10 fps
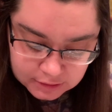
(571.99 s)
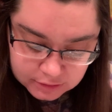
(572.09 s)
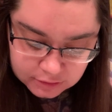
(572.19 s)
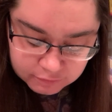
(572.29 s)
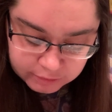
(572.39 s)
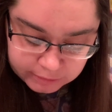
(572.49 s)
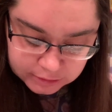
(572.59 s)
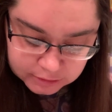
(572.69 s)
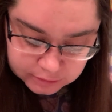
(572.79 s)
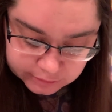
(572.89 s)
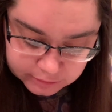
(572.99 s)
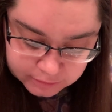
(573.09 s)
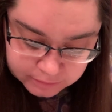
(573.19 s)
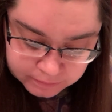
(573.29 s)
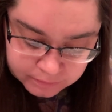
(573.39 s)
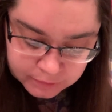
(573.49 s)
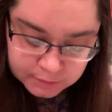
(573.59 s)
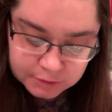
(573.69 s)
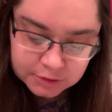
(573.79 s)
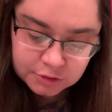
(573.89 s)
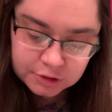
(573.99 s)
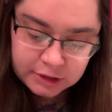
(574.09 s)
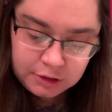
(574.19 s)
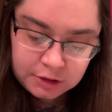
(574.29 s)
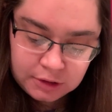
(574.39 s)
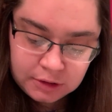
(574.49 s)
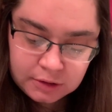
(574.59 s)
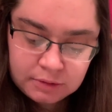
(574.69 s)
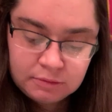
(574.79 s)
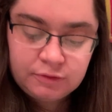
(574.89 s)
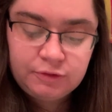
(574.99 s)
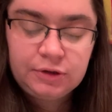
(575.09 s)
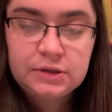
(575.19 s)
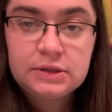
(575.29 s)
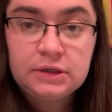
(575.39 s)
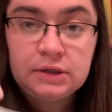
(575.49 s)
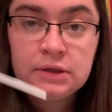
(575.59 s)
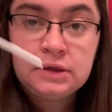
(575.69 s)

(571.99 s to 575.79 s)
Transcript: it's very dark, which is strange. I don't know if you can see.